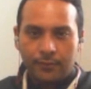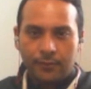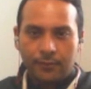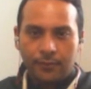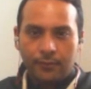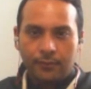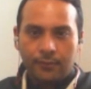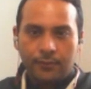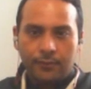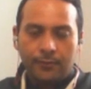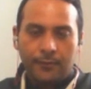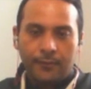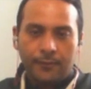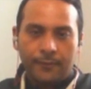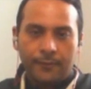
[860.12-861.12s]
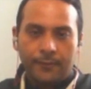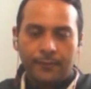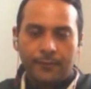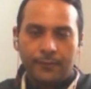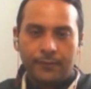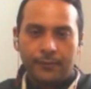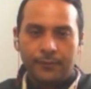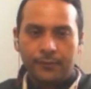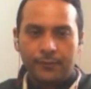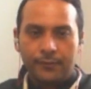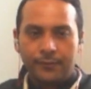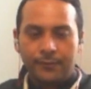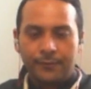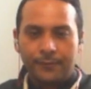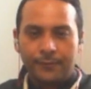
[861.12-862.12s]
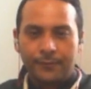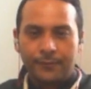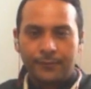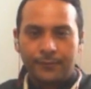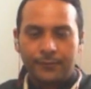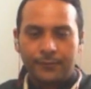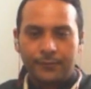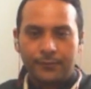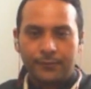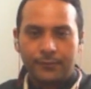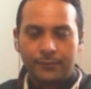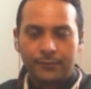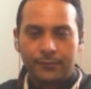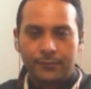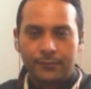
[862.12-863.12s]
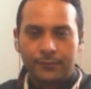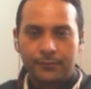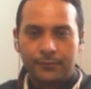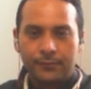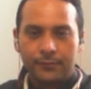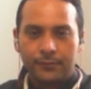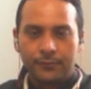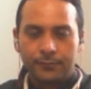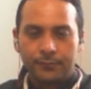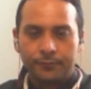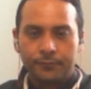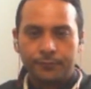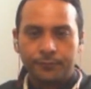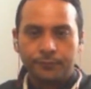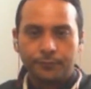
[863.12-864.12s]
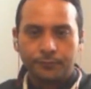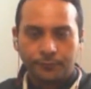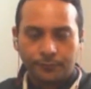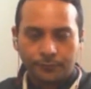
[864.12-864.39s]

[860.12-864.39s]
(not speaking)